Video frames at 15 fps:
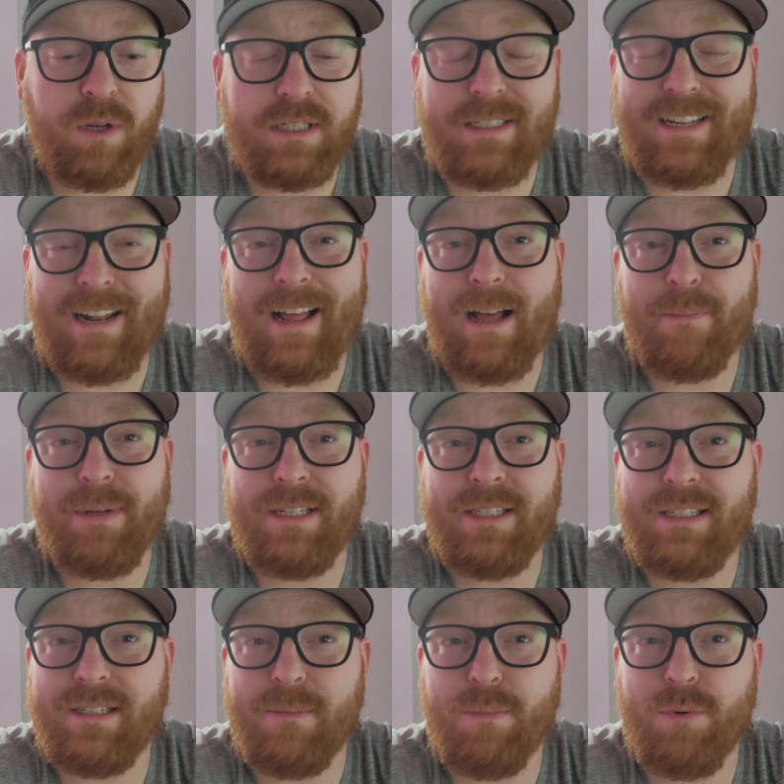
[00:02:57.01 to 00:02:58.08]
once that happens,
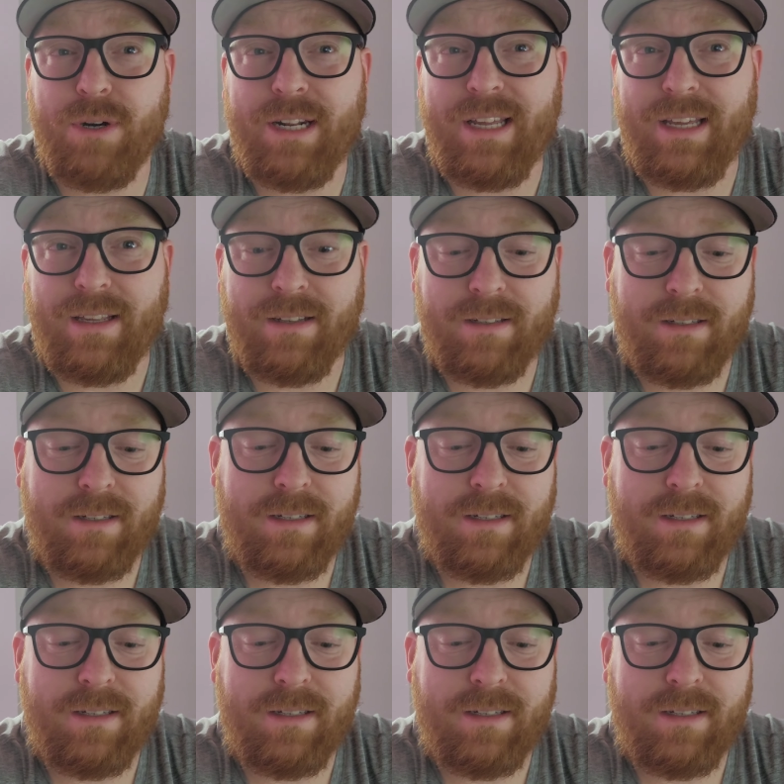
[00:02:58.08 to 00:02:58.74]
it's a pretty